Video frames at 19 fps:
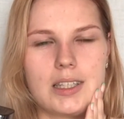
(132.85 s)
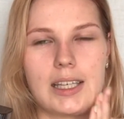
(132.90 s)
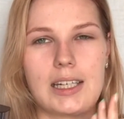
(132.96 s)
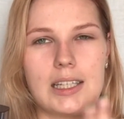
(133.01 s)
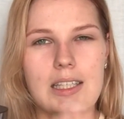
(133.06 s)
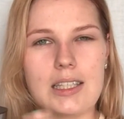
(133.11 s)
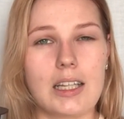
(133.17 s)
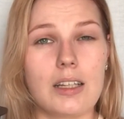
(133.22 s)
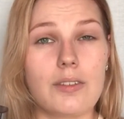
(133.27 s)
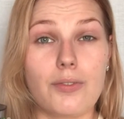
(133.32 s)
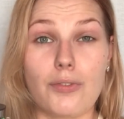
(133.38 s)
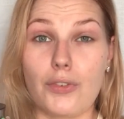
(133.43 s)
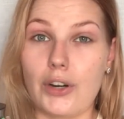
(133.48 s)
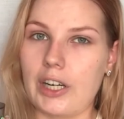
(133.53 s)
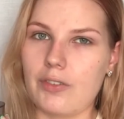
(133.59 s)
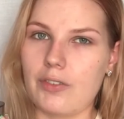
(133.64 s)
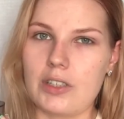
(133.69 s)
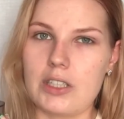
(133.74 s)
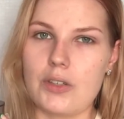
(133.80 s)
It is not
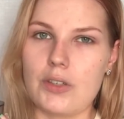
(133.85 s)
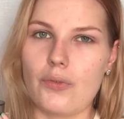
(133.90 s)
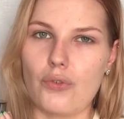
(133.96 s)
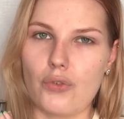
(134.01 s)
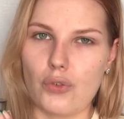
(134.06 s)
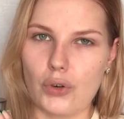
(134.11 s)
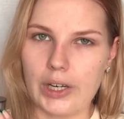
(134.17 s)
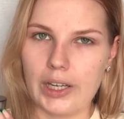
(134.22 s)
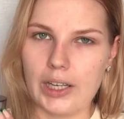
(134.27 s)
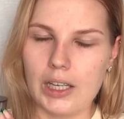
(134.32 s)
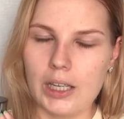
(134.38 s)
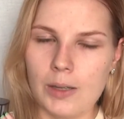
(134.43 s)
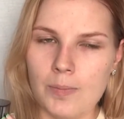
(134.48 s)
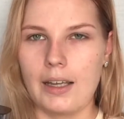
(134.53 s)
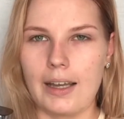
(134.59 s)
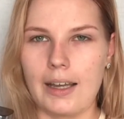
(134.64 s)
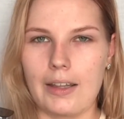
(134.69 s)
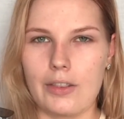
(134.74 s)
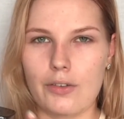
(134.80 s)
fragrance free,
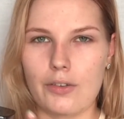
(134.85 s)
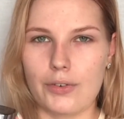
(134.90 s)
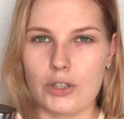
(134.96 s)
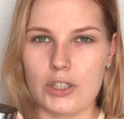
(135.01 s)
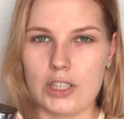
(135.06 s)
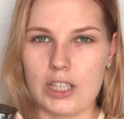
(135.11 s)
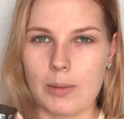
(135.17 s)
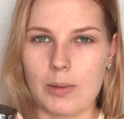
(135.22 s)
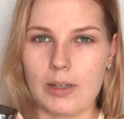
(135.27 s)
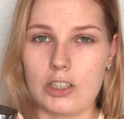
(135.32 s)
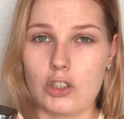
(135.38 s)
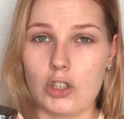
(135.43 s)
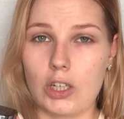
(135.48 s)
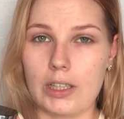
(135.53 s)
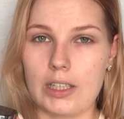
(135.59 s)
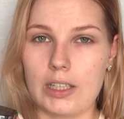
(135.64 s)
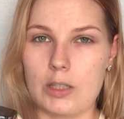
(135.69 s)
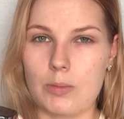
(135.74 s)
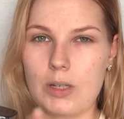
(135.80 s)
and the first time I tried this,